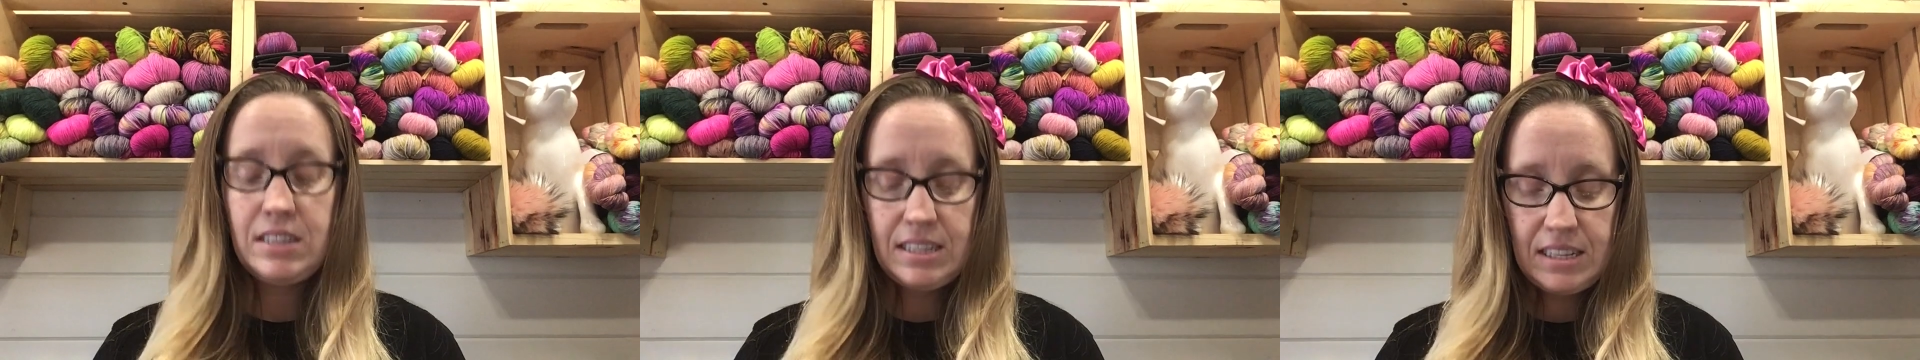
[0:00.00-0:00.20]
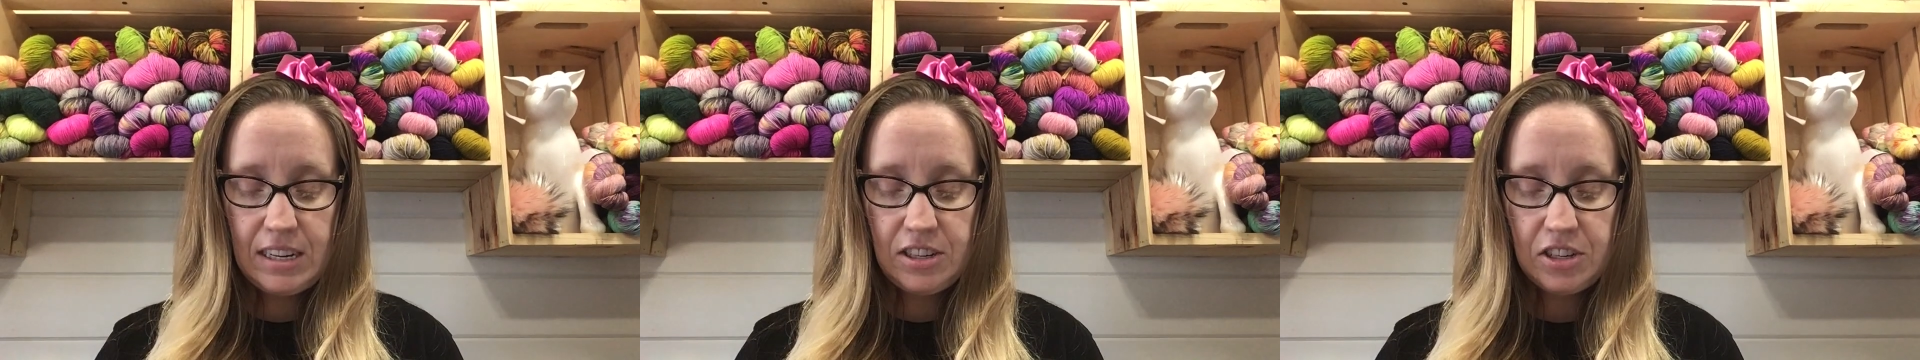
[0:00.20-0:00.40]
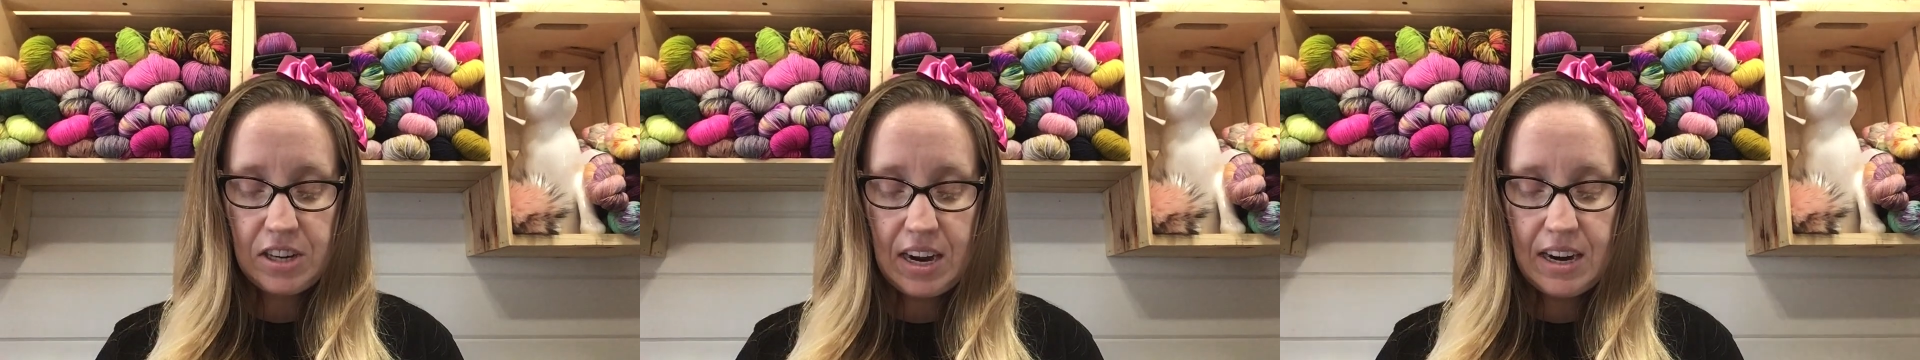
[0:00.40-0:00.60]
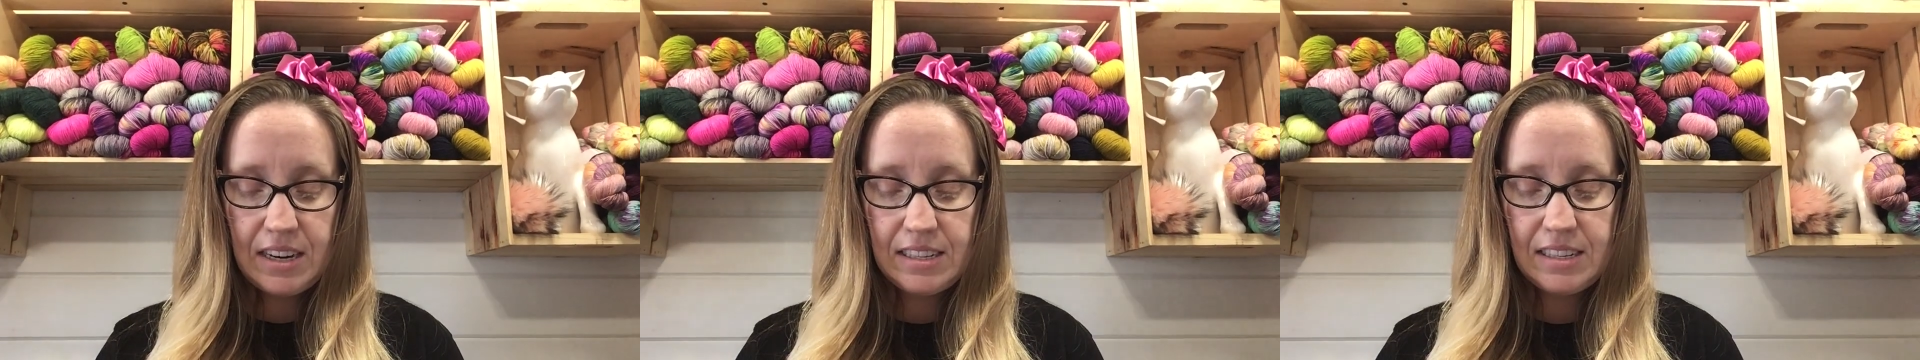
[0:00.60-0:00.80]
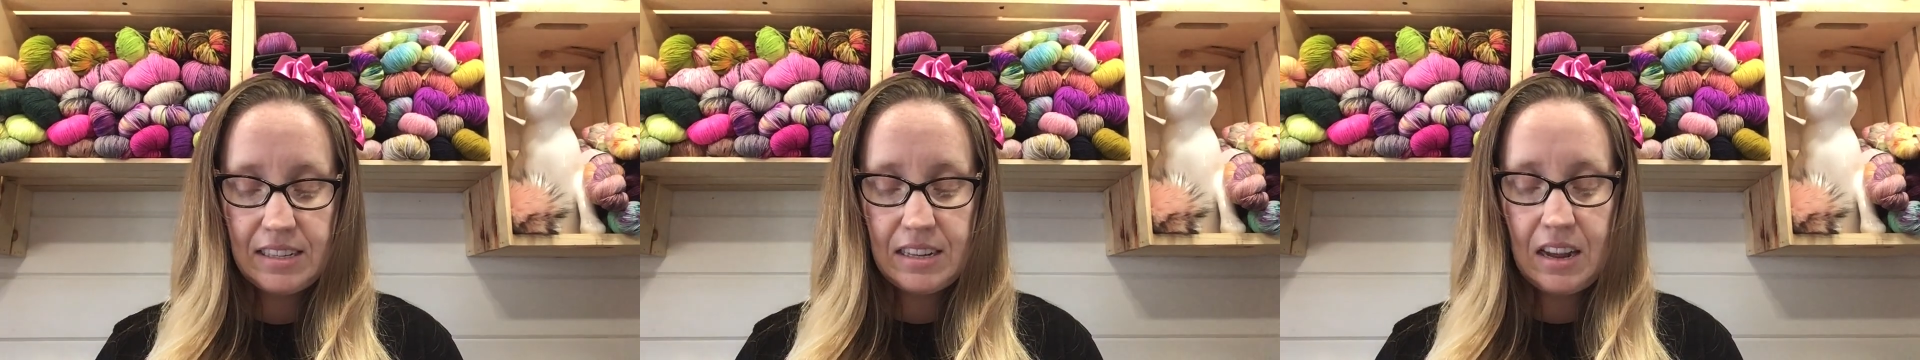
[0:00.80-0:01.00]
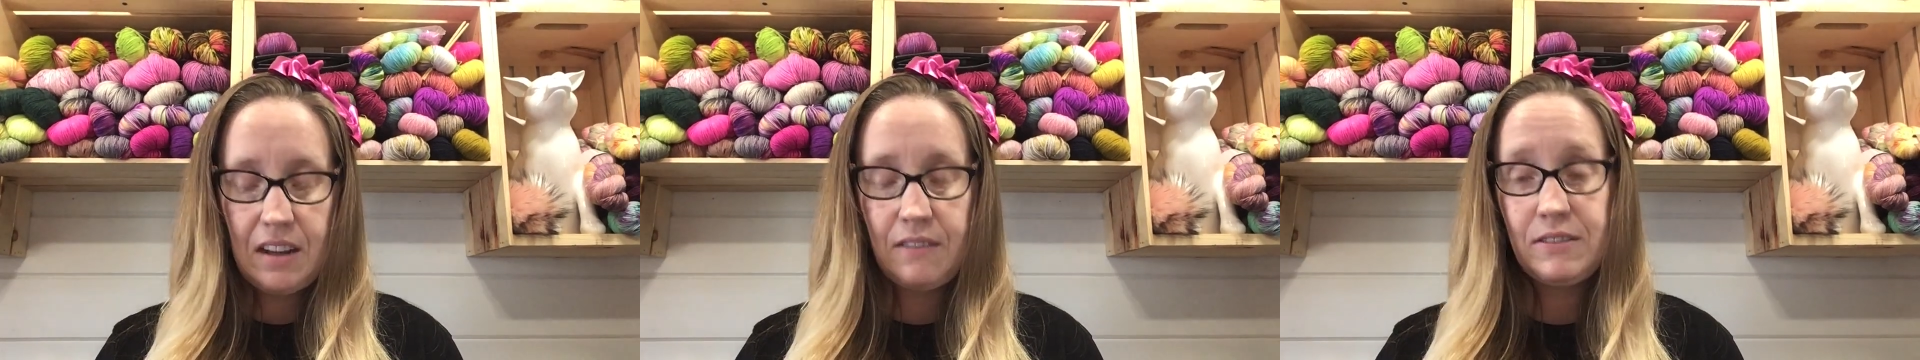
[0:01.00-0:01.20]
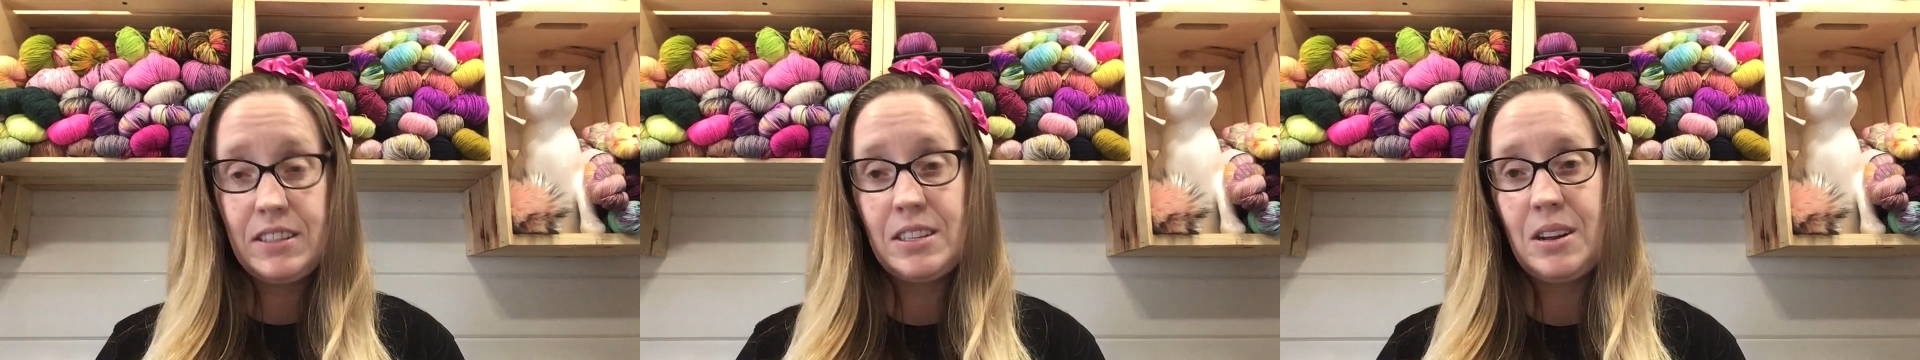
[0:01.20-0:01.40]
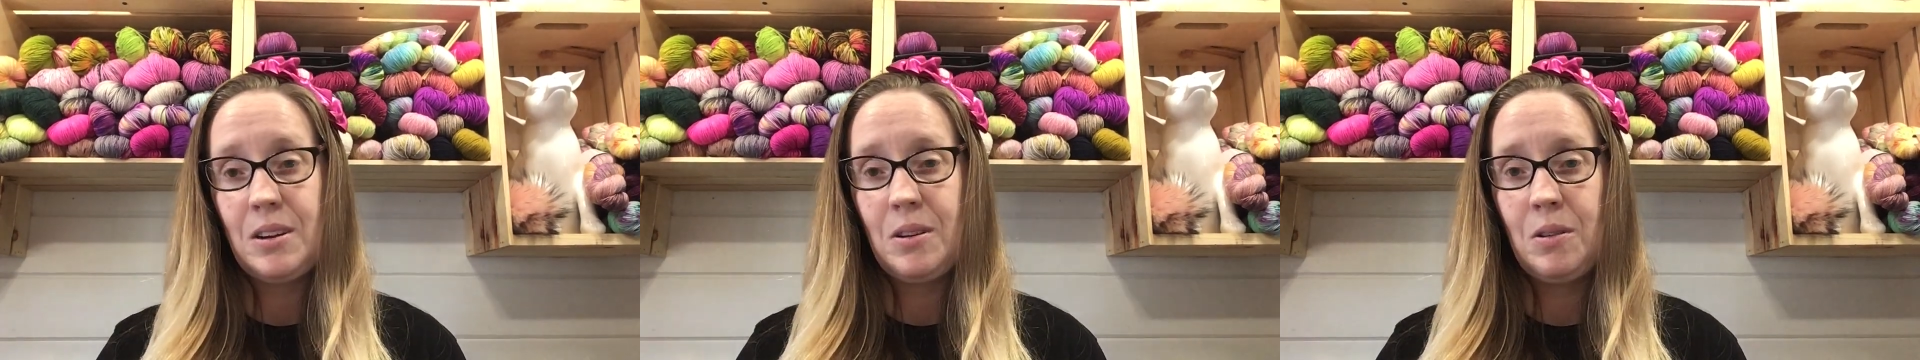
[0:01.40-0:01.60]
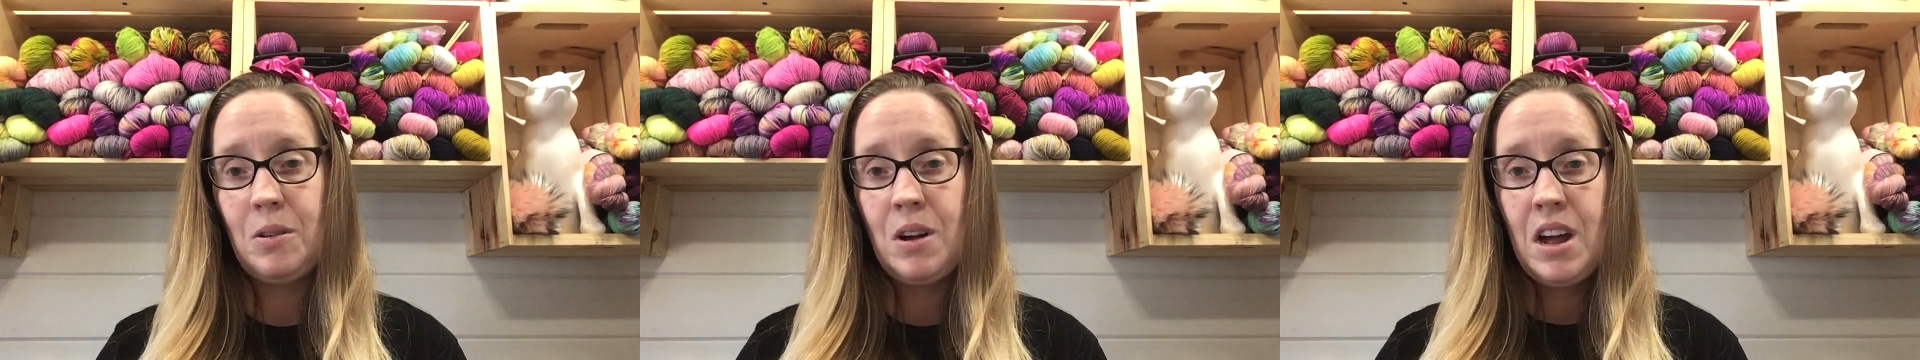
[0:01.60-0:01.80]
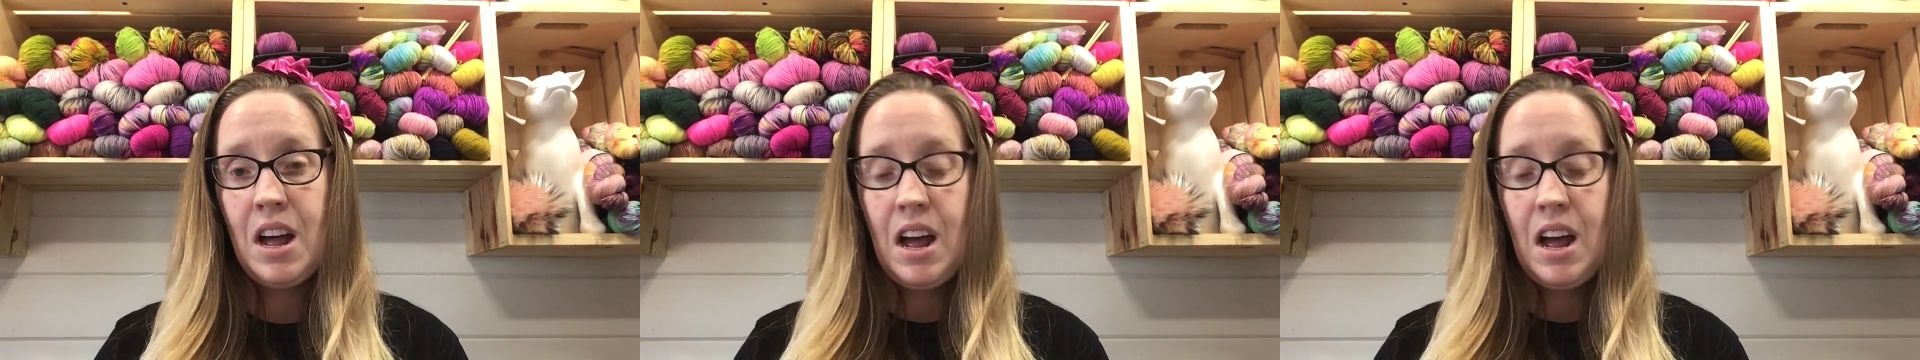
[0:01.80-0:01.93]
stitch kind of stuff. So